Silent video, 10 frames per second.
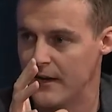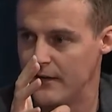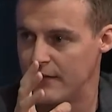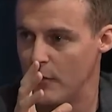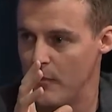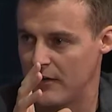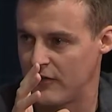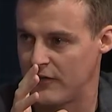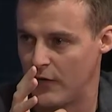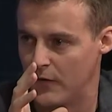so
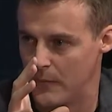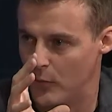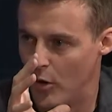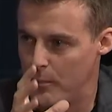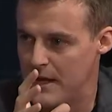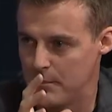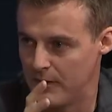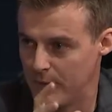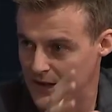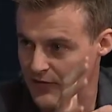much so that more people
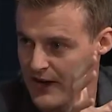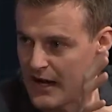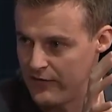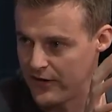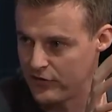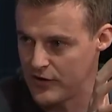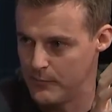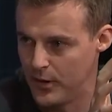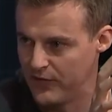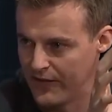have been lifted out of extreme
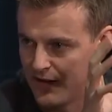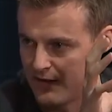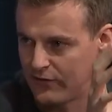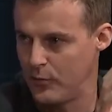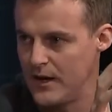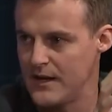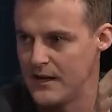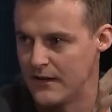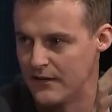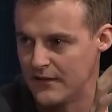poverty in the last 20
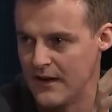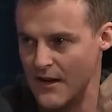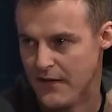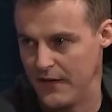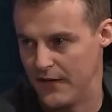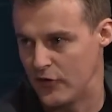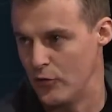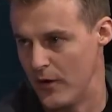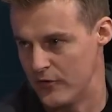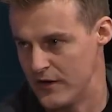years than in the
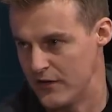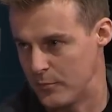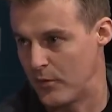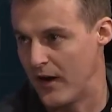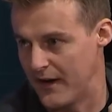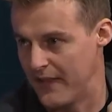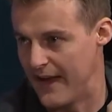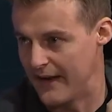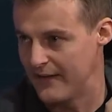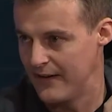200 years prior to
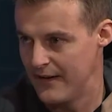that.